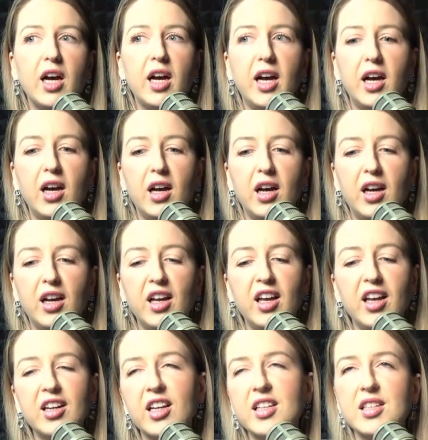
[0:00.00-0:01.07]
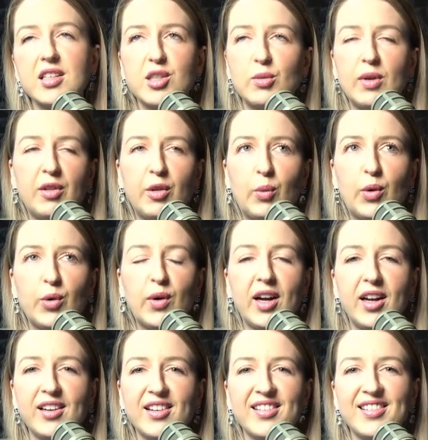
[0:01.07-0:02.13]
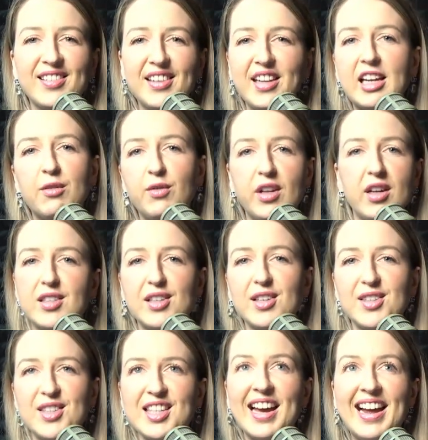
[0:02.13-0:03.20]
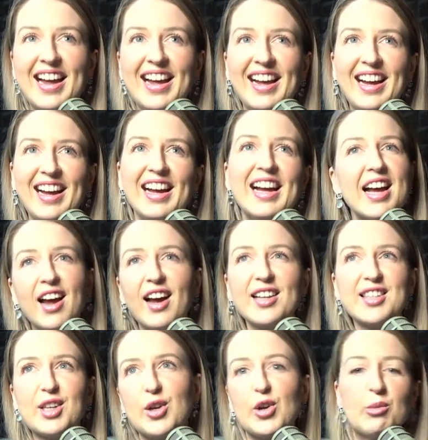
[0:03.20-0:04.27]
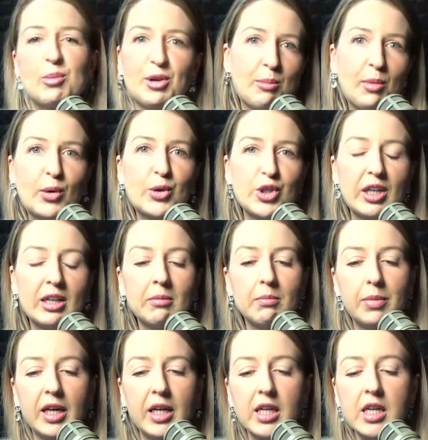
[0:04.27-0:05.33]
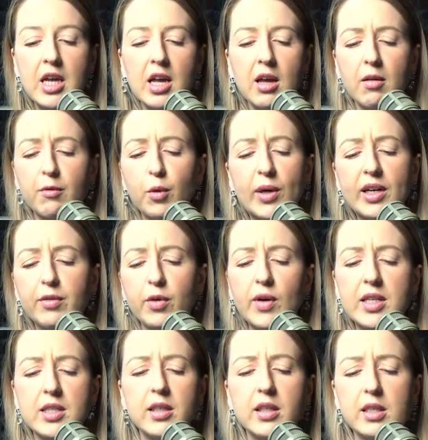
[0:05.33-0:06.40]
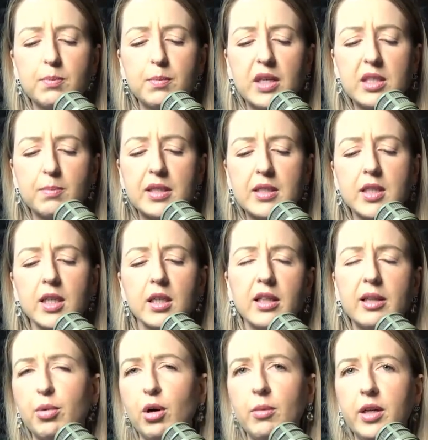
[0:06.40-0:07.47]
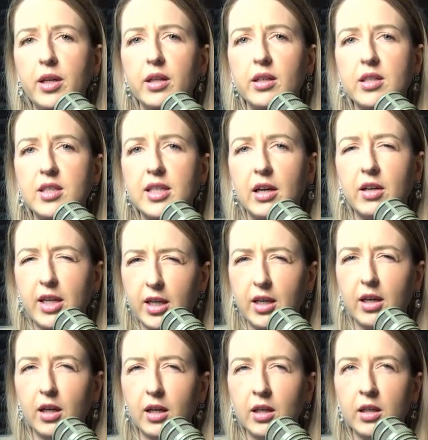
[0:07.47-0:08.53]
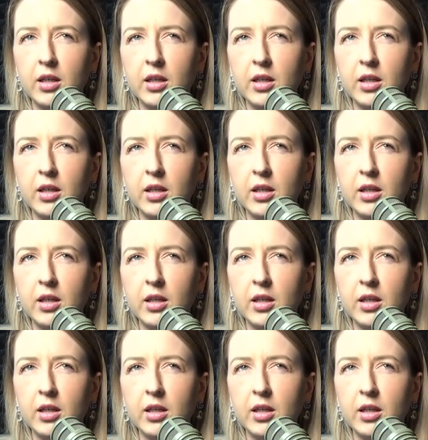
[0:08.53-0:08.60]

It exists around the world, right? Envy exists. It's a human emotion. Yes. But for whatever reason, it's particularly prominent down here.